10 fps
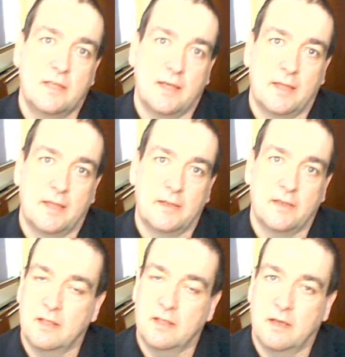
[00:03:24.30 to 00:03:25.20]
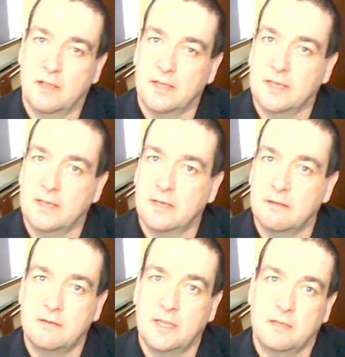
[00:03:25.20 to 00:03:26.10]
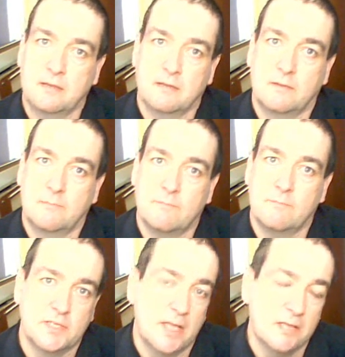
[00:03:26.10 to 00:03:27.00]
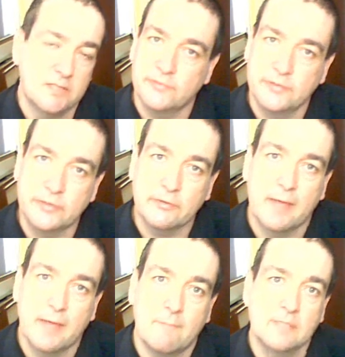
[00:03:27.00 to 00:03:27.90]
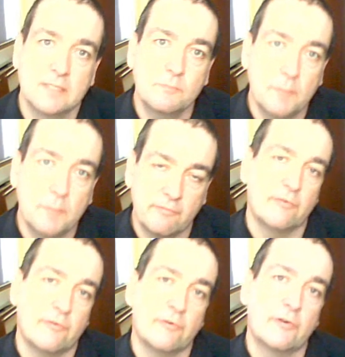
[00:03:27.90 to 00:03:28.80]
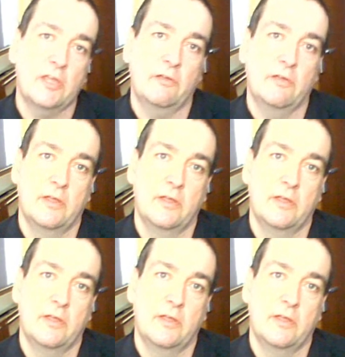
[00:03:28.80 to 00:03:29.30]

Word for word: and I, and I can only imagine how difficult that must be for you